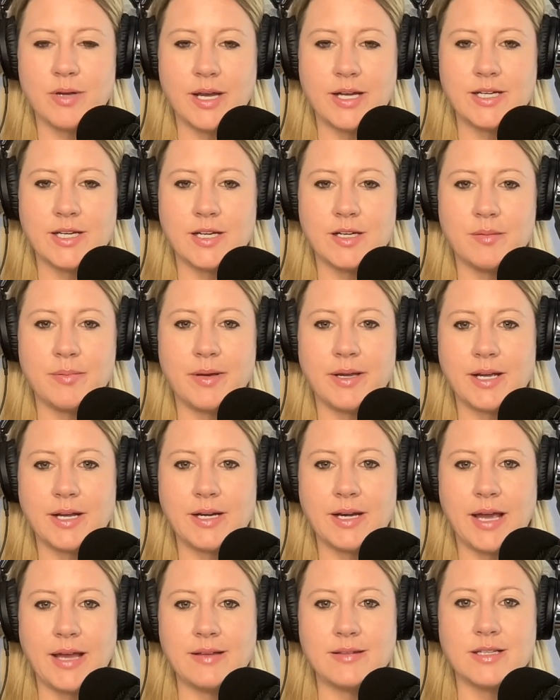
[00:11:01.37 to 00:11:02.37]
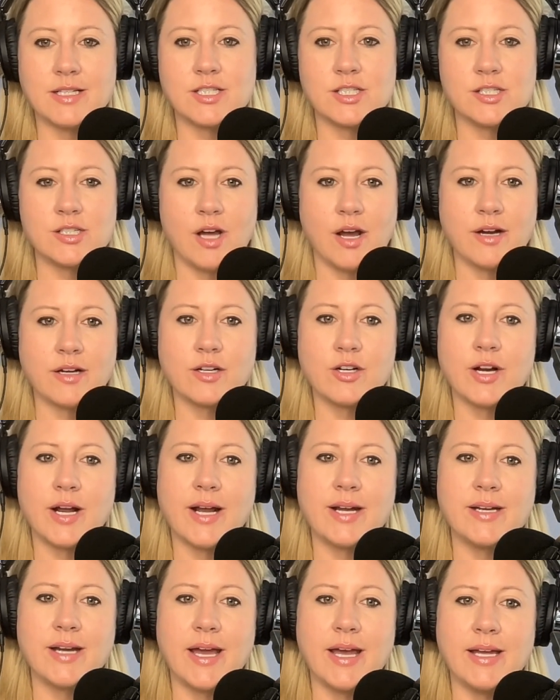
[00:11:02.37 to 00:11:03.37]
idea to pick a night that's not a
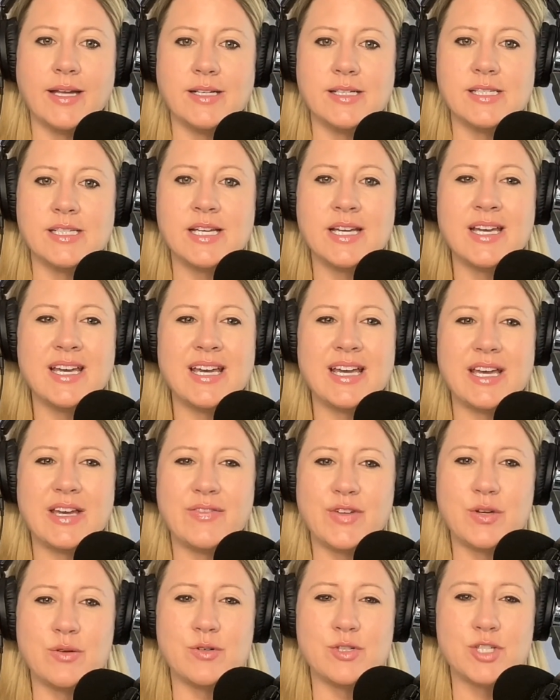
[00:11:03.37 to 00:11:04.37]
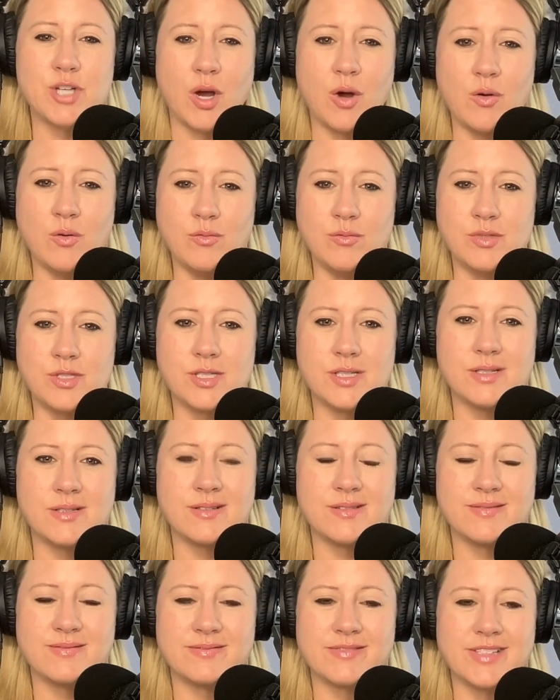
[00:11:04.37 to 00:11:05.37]
Grad Night. If you don't,
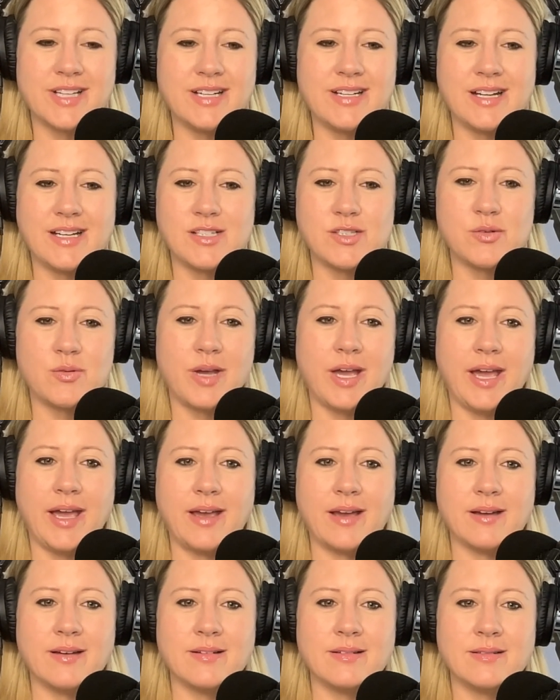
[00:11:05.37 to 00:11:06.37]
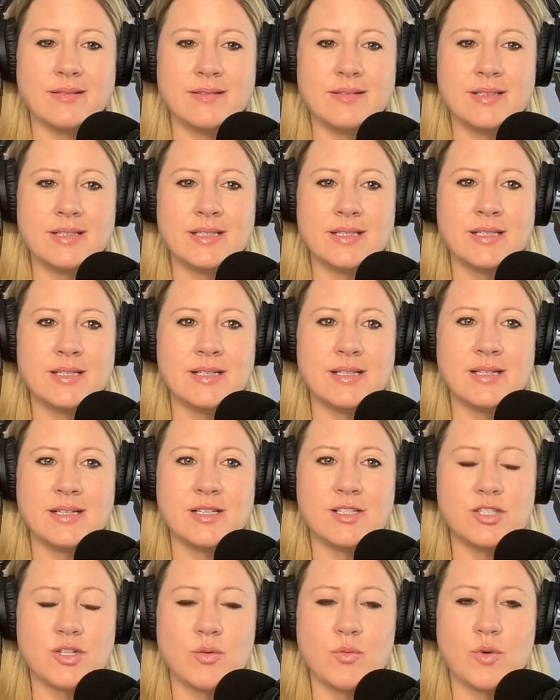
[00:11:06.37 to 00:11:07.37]
then that's okay.
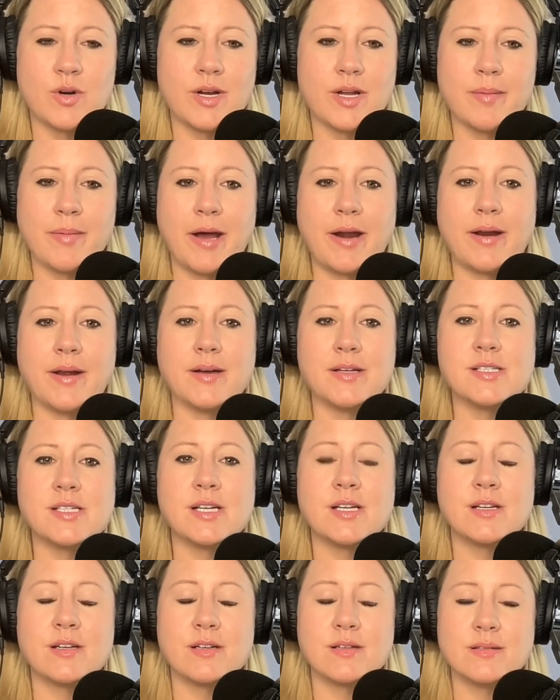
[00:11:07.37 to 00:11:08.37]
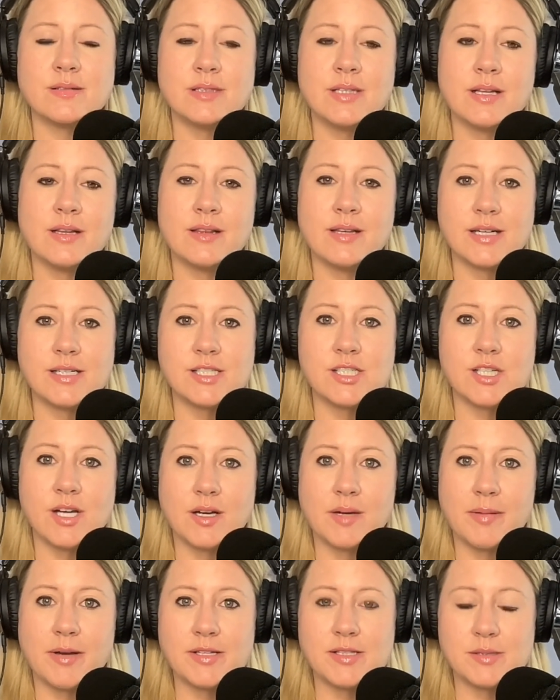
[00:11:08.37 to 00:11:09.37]
Don't worry about it. Let's
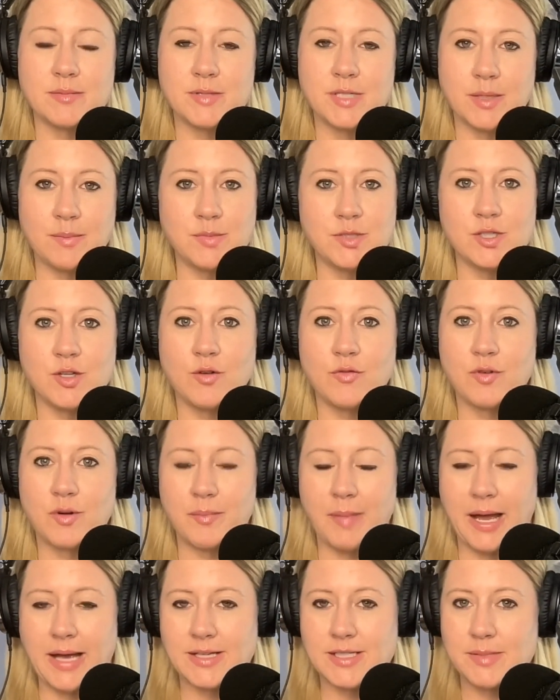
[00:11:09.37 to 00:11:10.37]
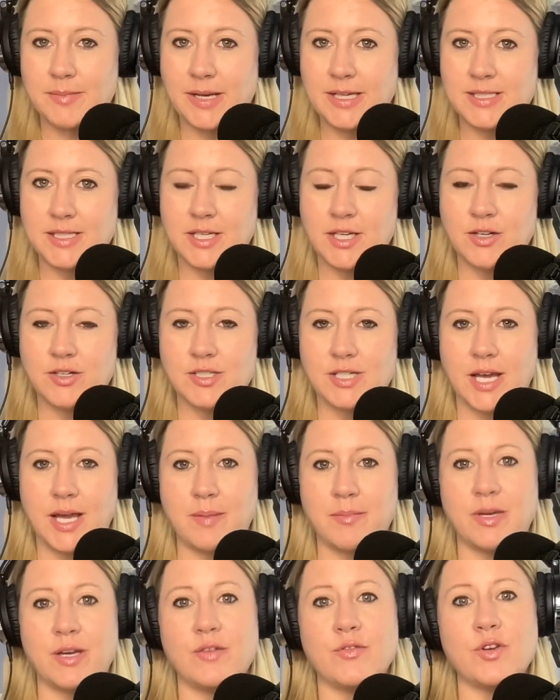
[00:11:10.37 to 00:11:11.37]
talk about some tips, though, for maximizing your
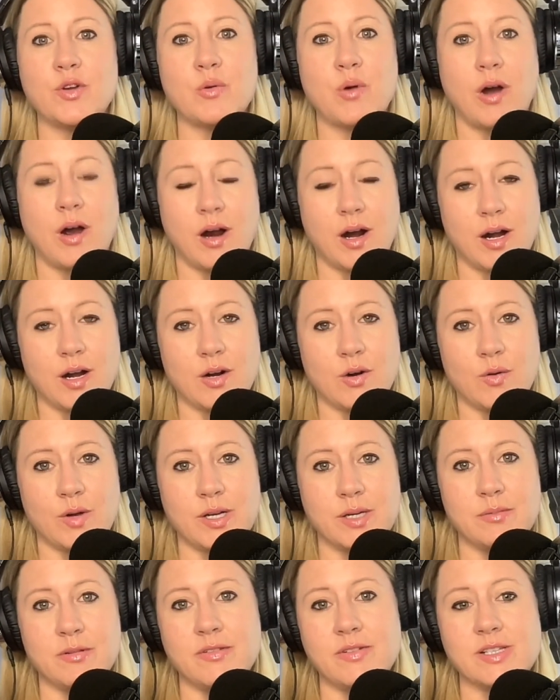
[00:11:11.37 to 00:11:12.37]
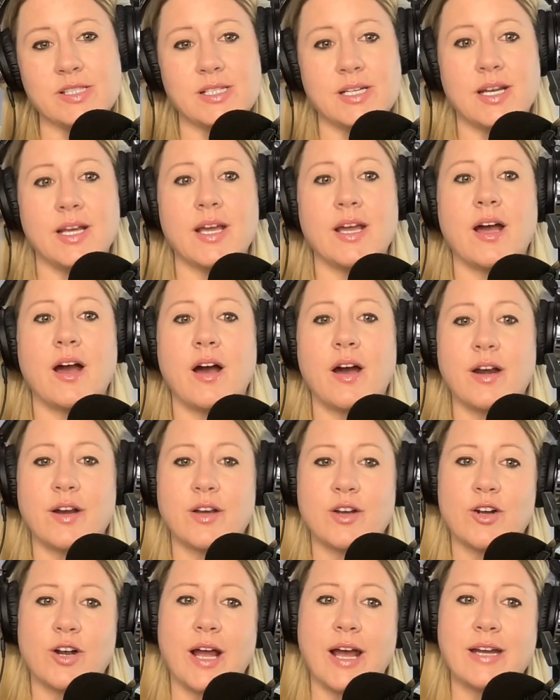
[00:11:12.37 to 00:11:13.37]
time. If you are going to be visiting on a
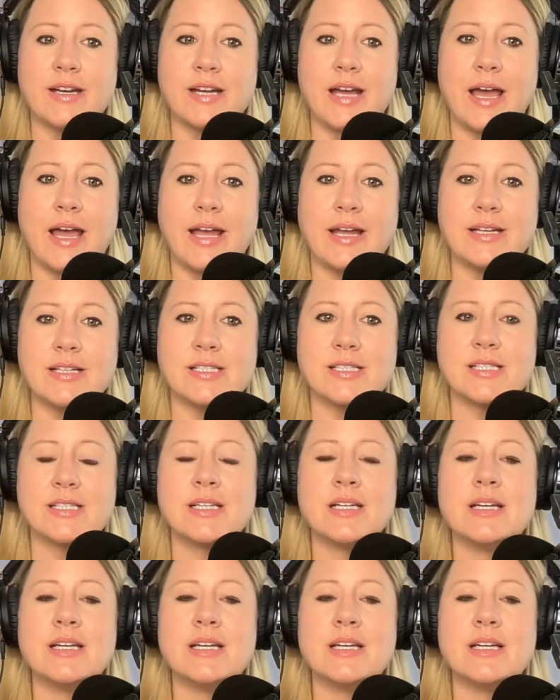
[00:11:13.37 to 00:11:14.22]
Grad Night,